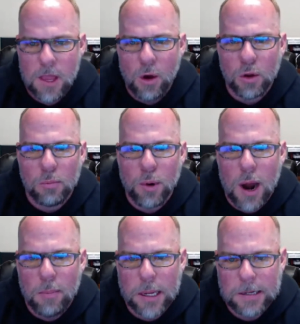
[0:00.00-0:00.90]
on the
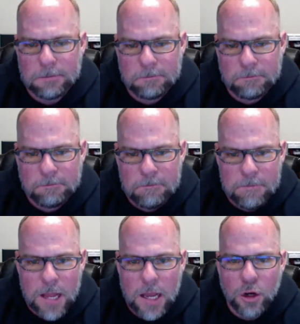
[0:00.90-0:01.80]
property
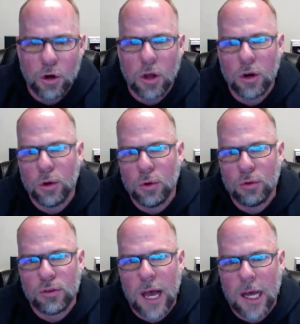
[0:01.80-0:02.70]
and you're going to do new
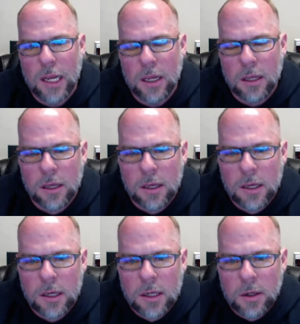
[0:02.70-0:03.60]
siding,
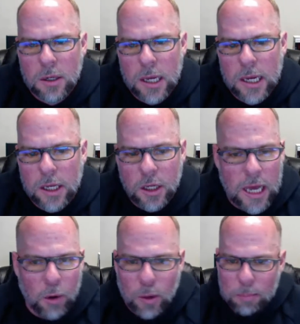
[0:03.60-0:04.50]
and you
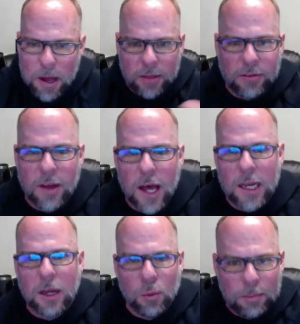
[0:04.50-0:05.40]
got to rip all the
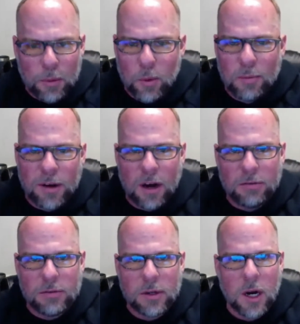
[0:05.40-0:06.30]
siding and rip the roof off.
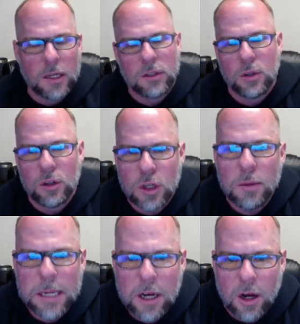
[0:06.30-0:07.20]
All right. So there's
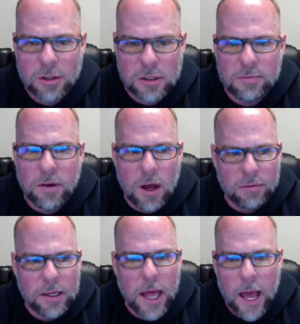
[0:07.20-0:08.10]
going to be cost
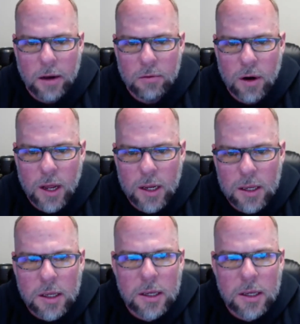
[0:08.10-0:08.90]
involved in that, right?